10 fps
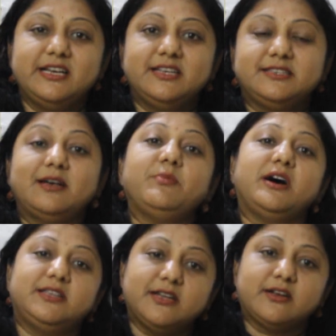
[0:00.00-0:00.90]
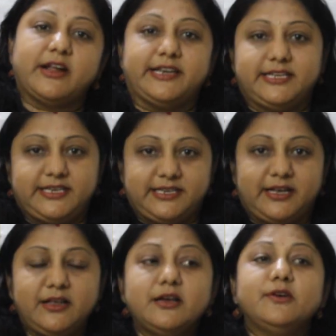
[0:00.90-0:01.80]
some other
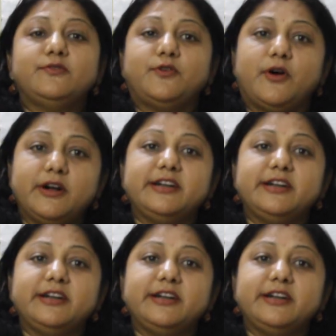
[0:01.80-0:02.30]
criteria for